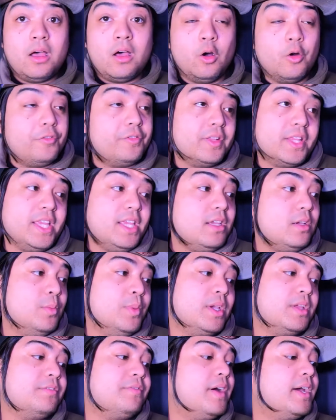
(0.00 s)
Hopefully
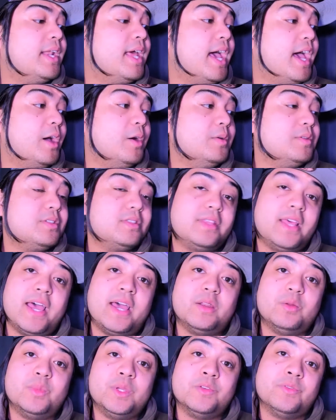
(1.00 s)
we can find a house
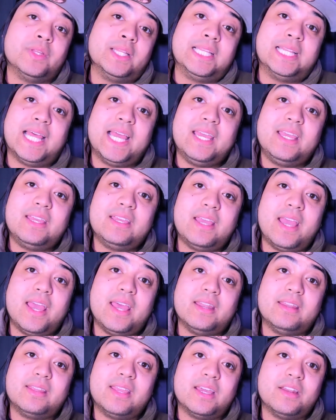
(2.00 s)
that we really like
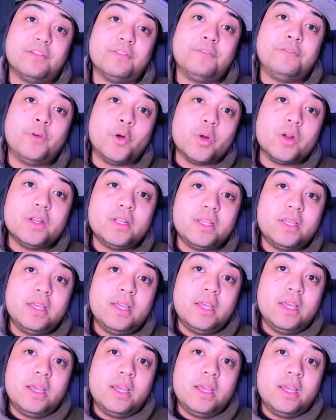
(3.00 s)
and can afford,